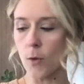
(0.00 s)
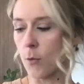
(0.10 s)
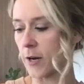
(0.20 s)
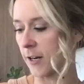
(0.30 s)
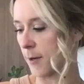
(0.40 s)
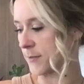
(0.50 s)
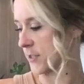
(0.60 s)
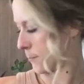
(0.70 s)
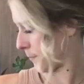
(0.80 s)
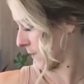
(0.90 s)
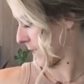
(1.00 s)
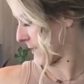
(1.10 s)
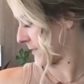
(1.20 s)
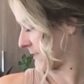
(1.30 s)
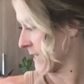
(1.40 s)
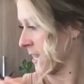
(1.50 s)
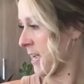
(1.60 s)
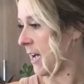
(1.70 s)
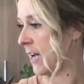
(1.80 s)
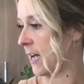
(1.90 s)
when it comes to plants.
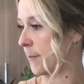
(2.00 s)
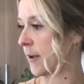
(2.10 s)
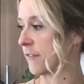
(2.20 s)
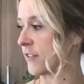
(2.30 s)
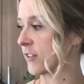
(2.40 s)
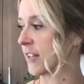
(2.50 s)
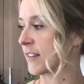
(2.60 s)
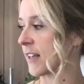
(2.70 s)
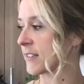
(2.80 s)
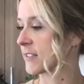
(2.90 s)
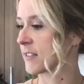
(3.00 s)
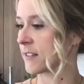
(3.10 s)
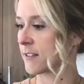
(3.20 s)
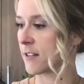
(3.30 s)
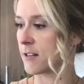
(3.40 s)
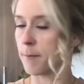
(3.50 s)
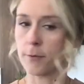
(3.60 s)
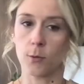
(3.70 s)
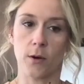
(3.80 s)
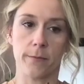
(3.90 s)
I feel like that's the
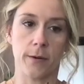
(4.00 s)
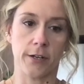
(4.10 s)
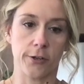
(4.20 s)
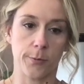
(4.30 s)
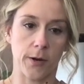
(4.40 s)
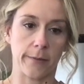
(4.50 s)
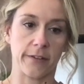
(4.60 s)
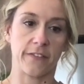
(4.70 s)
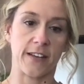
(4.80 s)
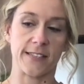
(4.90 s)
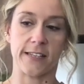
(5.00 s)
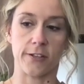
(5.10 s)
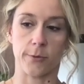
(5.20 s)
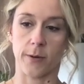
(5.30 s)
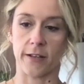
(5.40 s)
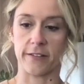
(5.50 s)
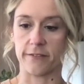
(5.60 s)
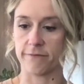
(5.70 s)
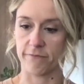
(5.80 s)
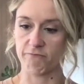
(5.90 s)
number one bug you're probably facing, you're probably
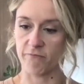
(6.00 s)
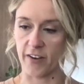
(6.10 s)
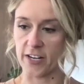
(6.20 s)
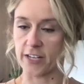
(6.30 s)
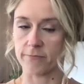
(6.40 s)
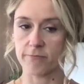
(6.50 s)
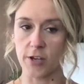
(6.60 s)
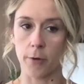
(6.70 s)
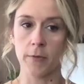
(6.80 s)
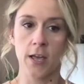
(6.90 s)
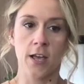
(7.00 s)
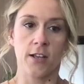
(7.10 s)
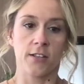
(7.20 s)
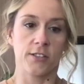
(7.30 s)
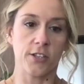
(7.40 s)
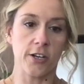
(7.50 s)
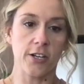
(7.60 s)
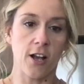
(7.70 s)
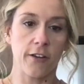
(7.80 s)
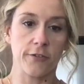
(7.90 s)
fighting. So
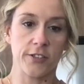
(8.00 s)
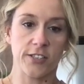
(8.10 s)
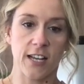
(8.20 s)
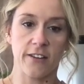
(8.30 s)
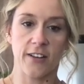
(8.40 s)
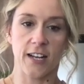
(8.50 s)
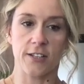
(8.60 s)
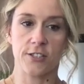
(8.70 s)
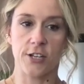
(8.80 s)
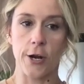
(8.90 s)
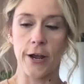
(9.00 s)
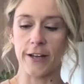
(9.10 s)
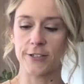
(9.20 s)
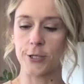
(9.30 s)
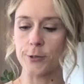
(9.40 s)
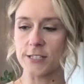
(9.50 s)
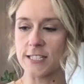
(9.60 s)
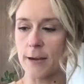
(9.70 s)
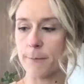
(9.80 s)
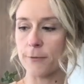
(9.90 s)
starting off, we're just kind of like a
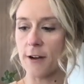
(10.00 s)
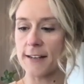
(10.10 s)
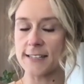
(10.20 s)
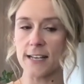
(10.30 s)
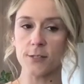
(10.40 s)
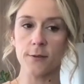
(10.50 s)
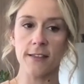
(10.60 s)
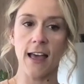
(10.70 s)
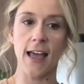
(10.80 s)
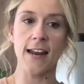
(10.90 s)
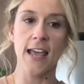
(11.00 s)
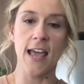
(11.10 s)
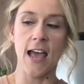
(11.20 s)
two-step process with that,